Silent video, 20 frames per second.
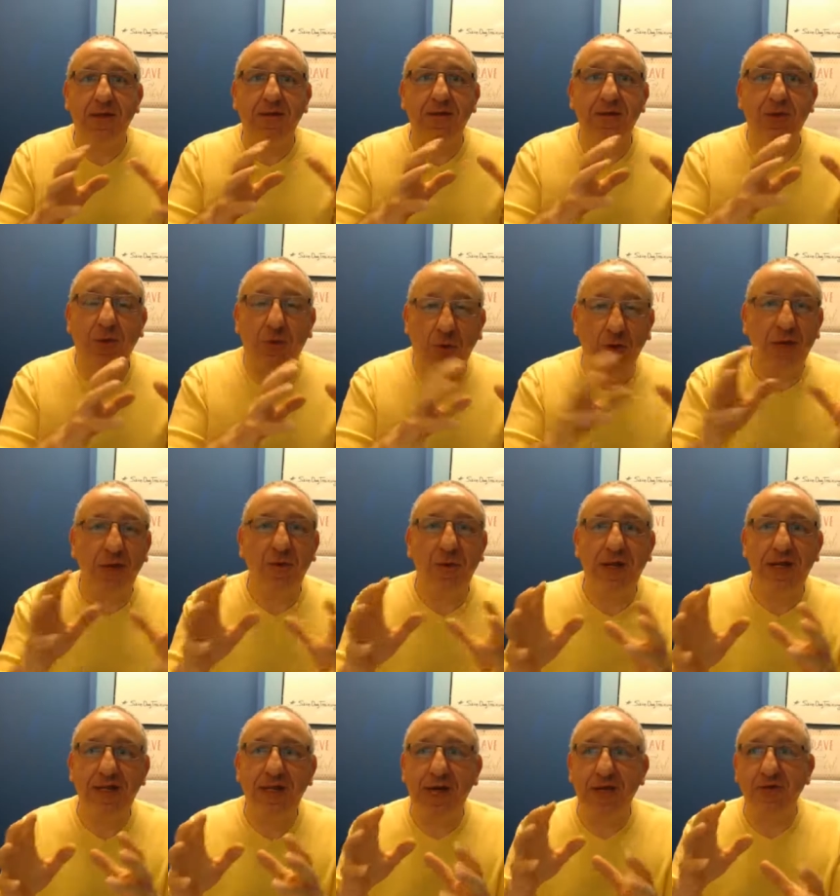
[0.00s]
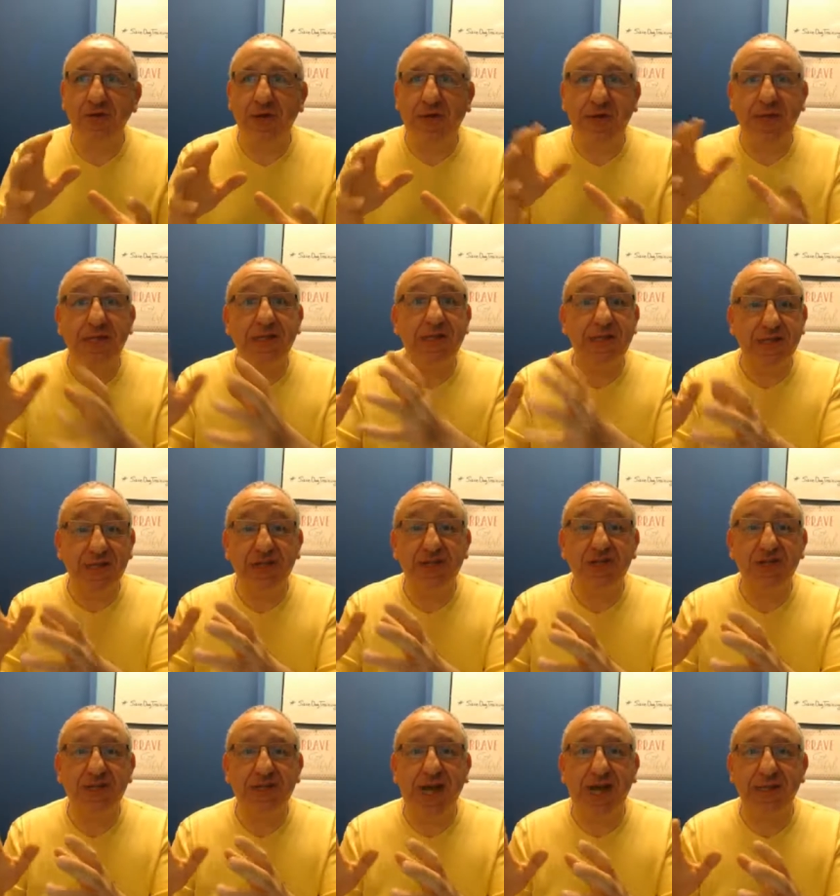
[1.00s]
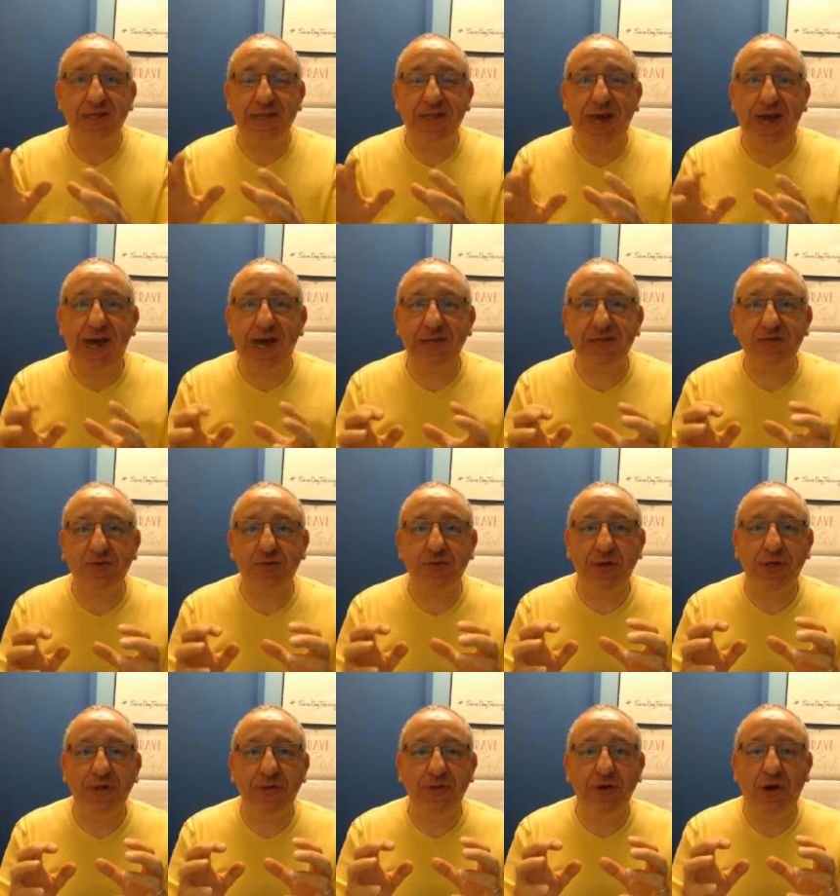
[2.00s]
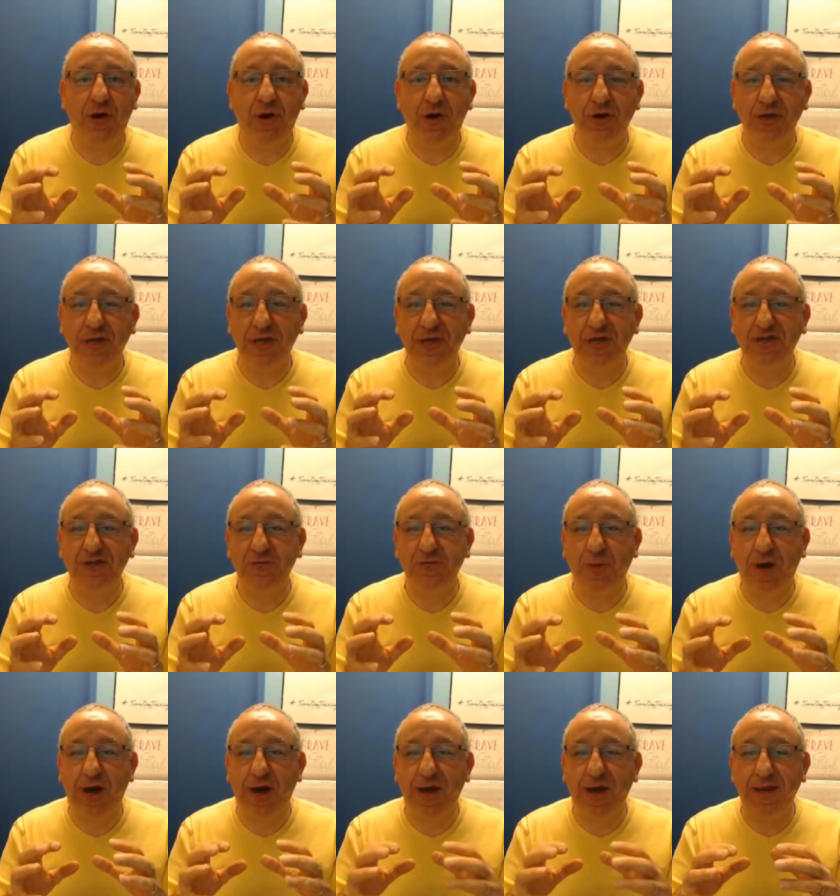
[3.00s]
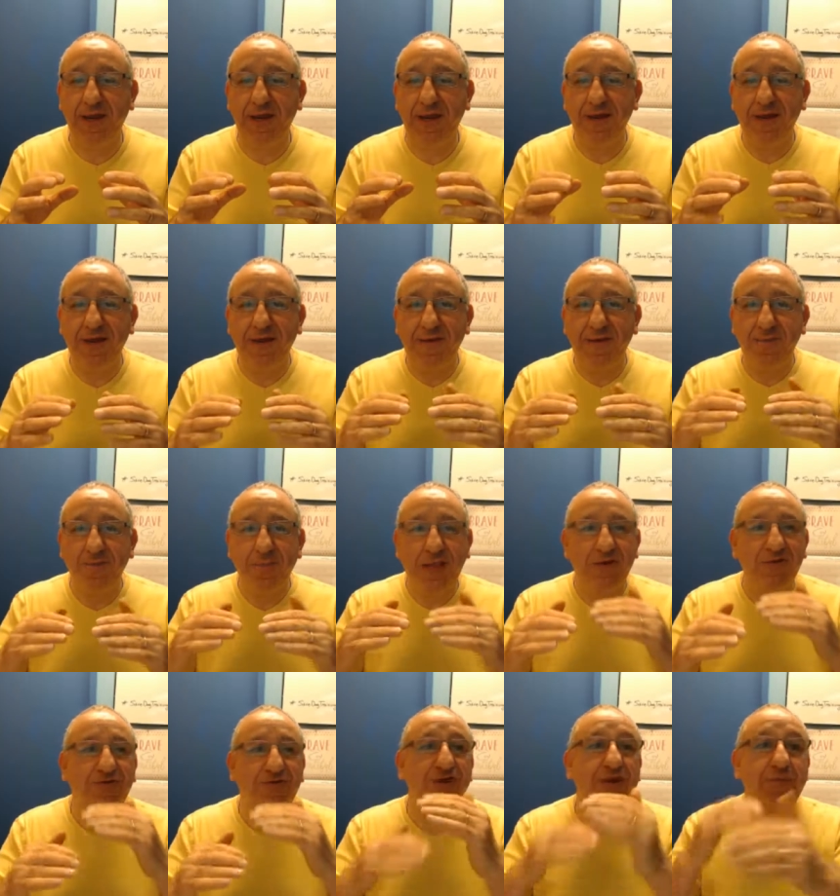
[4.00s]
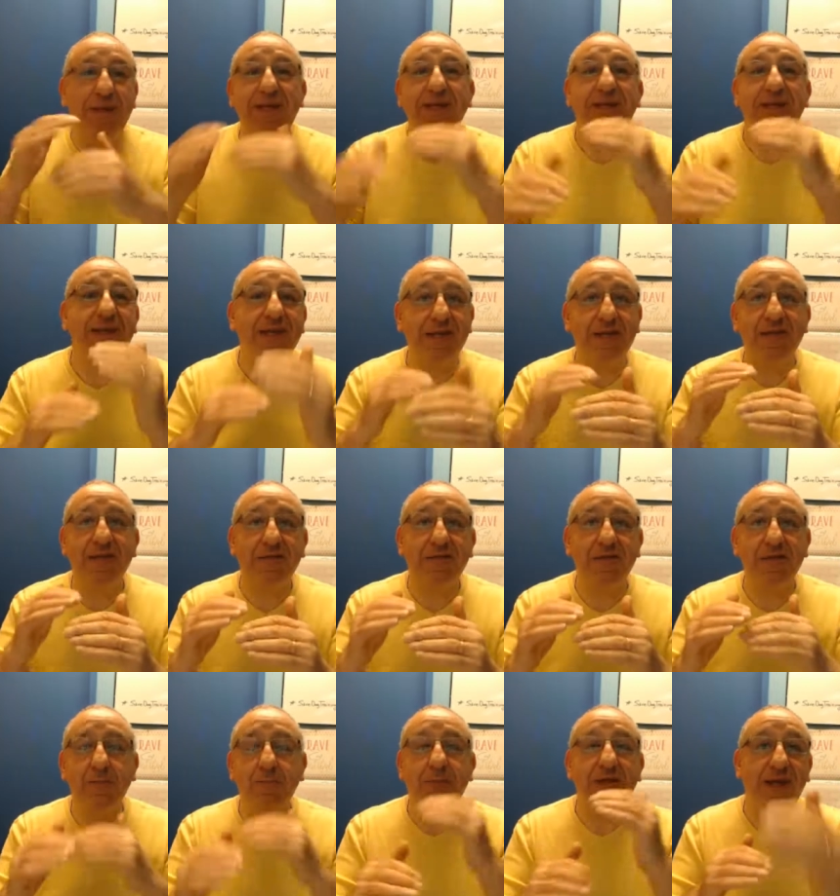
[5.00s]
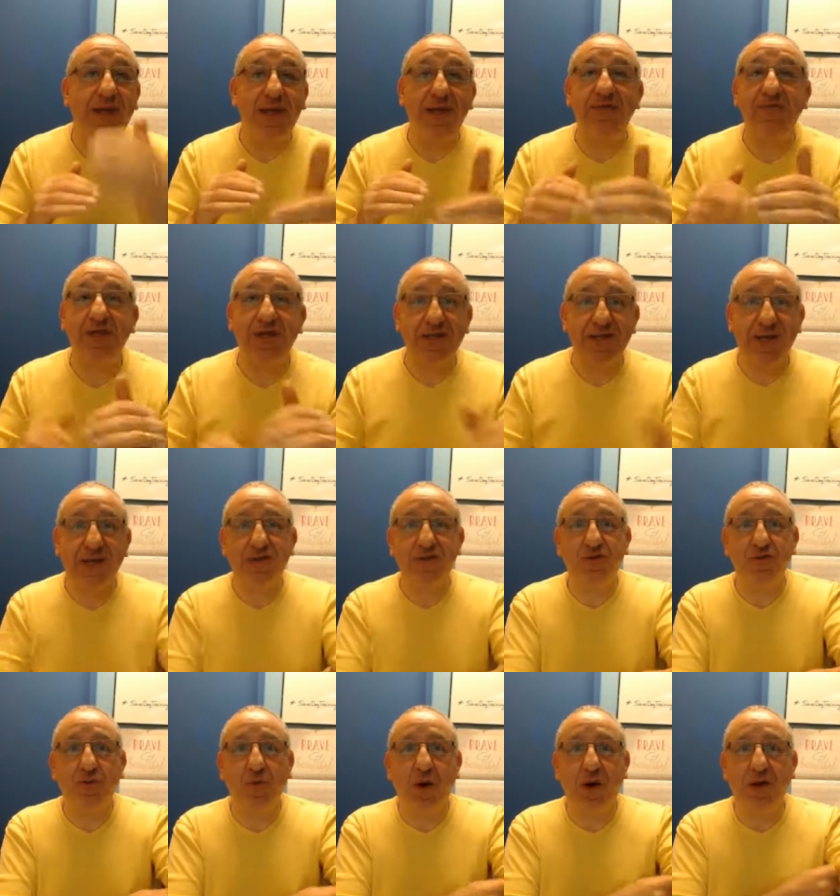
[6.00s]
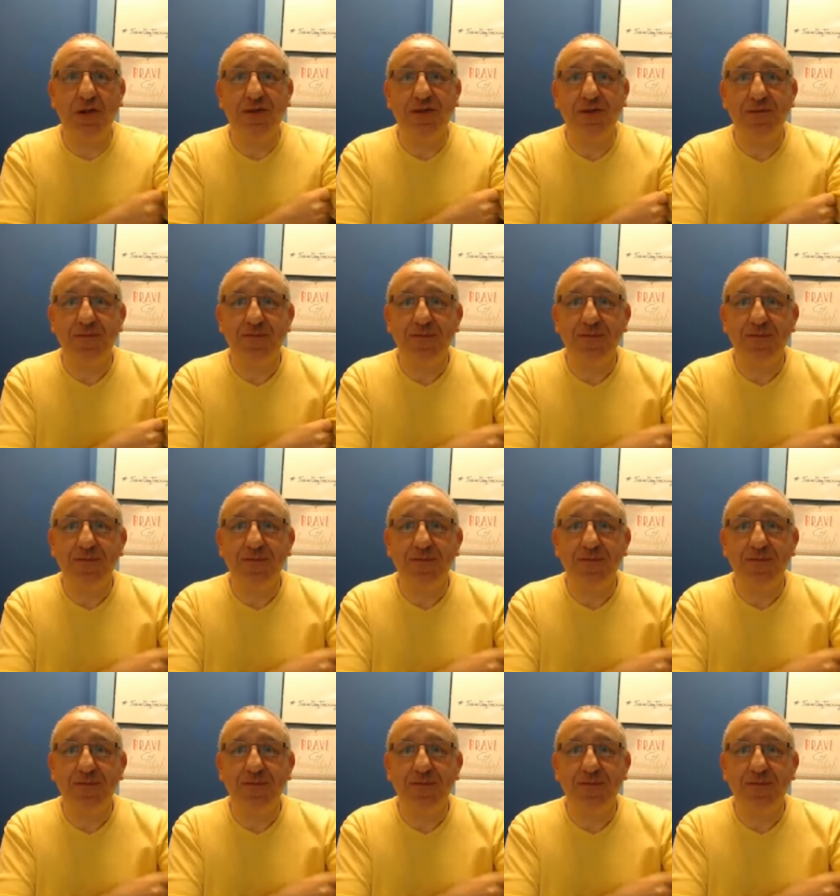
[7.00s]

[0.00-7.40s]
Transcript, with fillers: the only way that you can teach that task to a dog is by repeating the behavior that you want